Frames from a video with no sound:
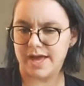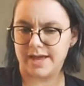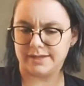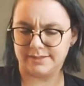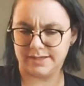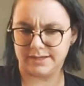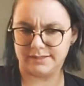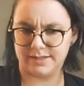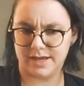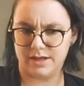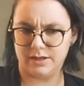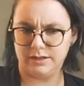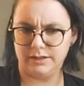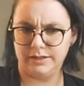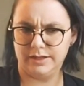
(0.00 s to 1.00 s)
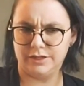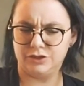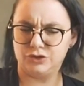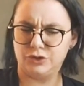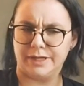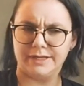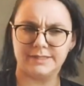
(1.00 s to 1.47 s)
XXL in
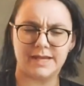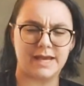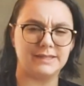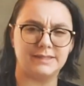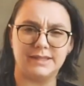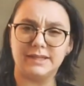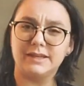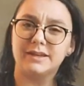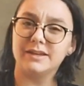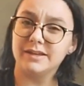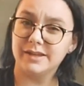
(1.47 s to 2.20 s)
straight sizing.